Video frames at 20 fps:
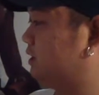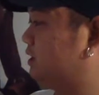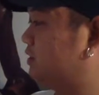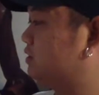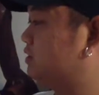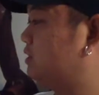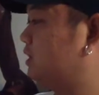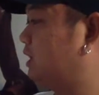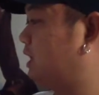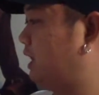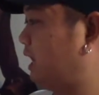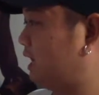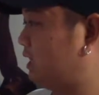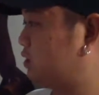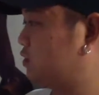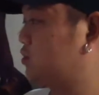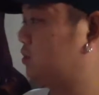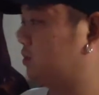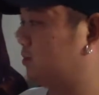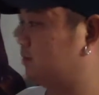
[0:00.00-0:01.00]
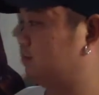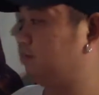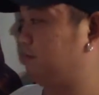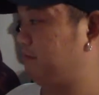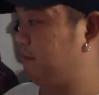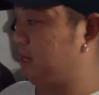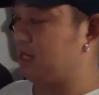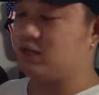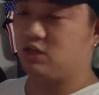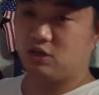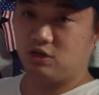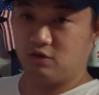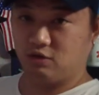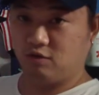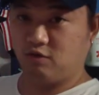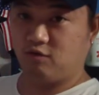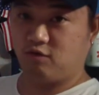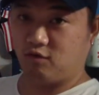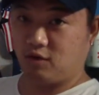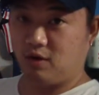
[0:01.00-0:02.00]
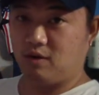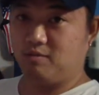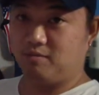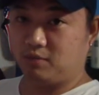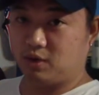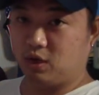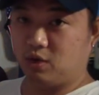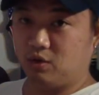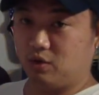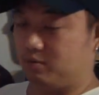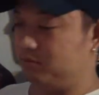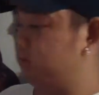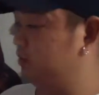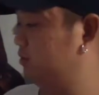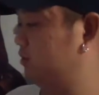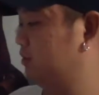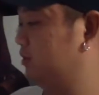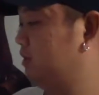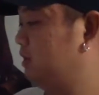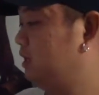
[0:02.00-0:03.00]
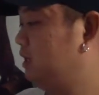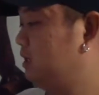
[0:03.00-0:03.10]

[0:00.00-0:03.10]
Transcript: Here's the actual menu from Kona Brew.